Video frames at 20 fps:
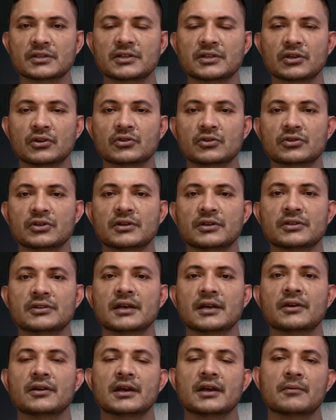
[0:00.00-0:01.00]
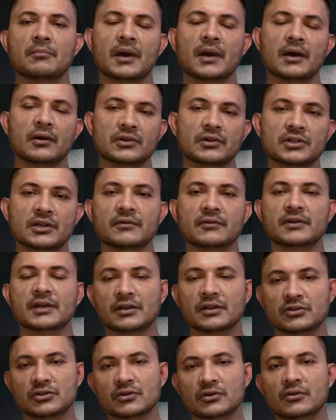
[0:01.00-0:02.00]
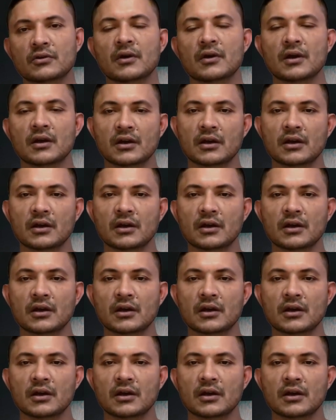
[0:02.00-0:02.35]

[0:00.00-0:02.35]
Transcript: solution such as Microsoft Intune,